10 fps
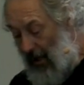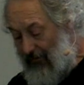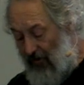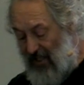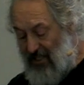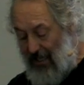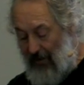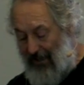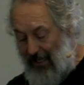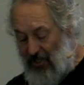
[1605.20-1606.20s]
I've got the title
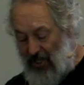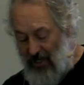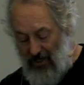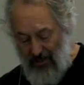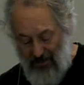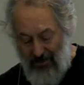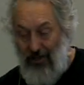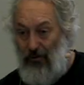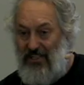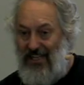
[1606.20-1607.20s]
page,
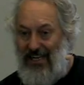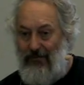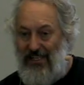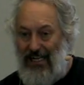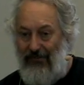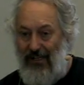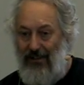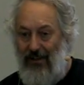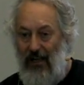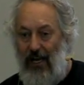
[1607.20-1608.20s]
which is the same as the cover,
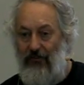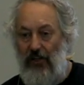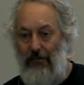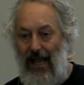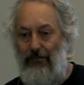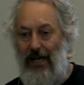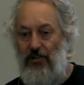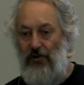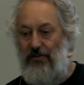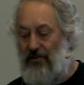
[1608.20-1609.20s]
and I've got the back
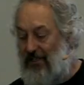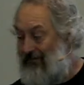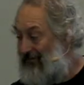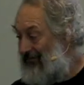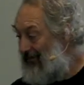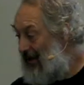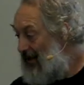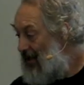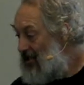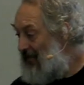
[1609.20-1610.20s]
page all sorted.
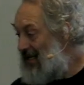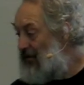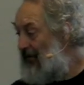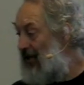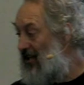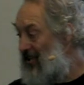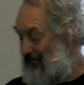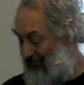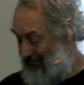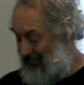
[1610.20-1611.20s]
So that's what I'm going to do.